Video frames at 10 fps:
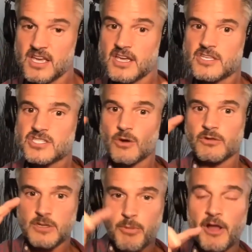So to
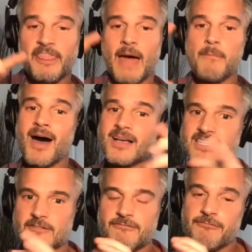put that
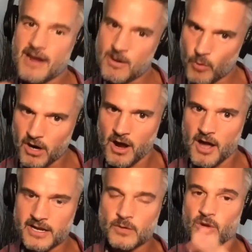positive framework on
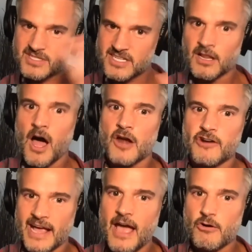it while still honoring
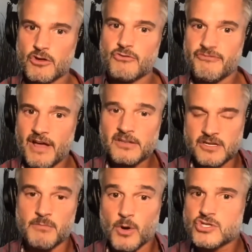how you felt your
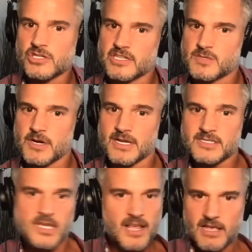emotional experience
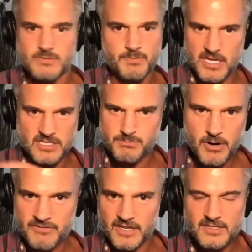is, is
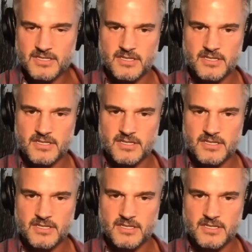perfect